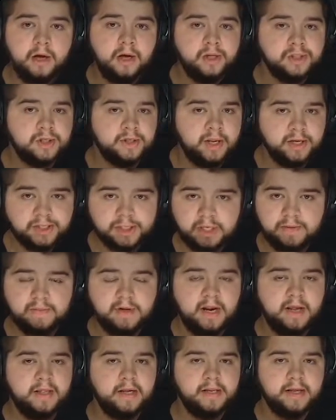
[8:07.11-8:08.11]
So let's
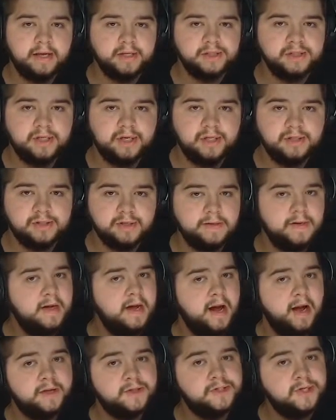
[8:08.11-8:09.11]
simulate the next season
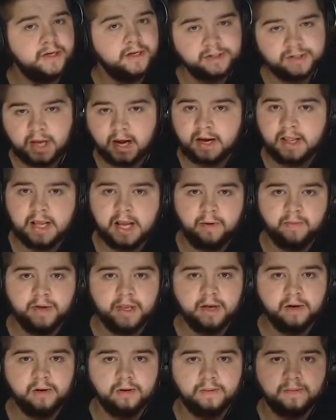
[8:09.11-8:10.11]
and see exactly how we
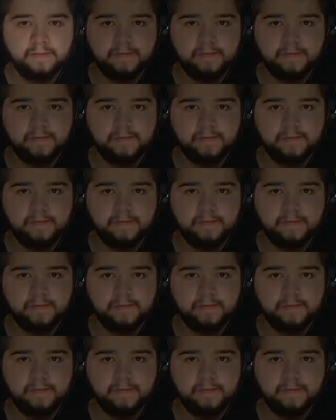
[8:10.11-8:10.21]
get on.